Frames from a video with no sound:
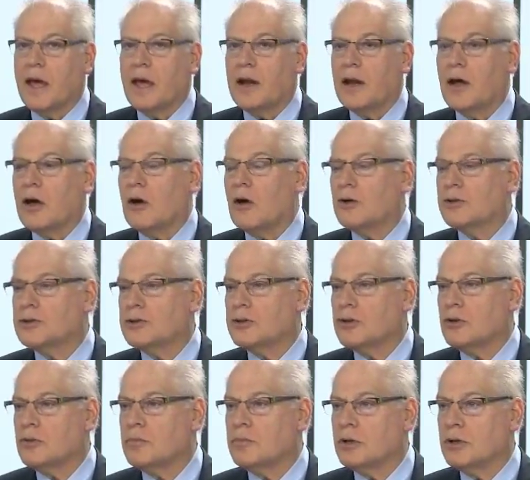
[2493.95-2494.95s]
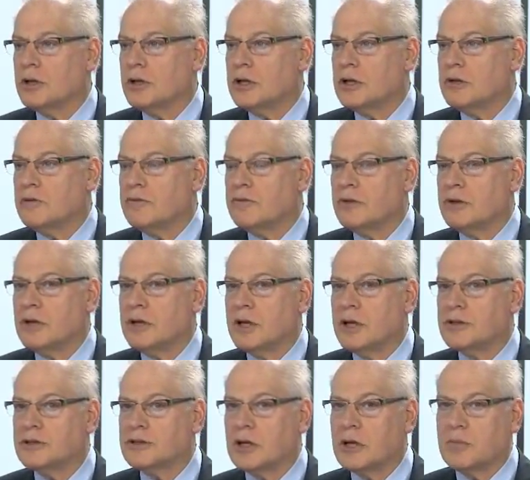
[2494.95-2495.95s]
and I also don't believe
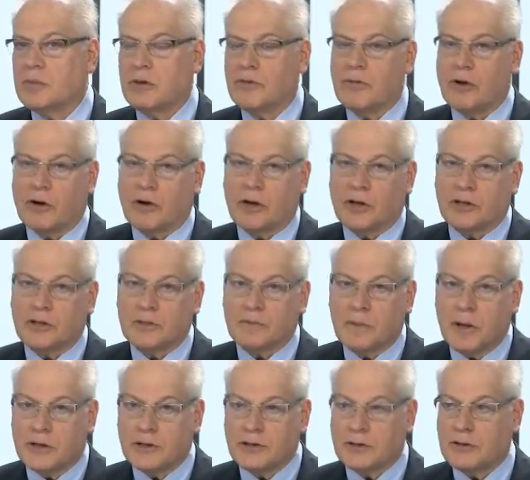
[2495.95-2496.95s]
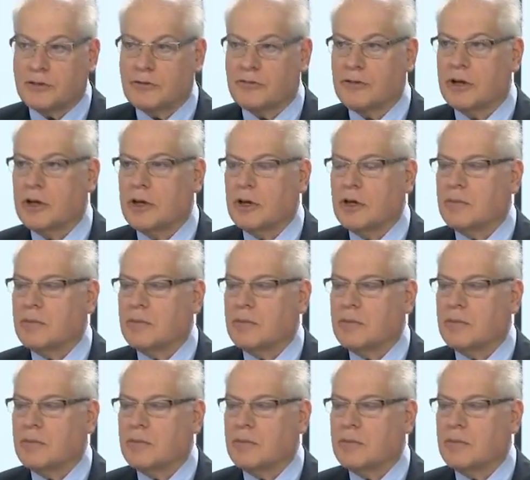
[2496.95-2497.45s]
it's going to be very expensive,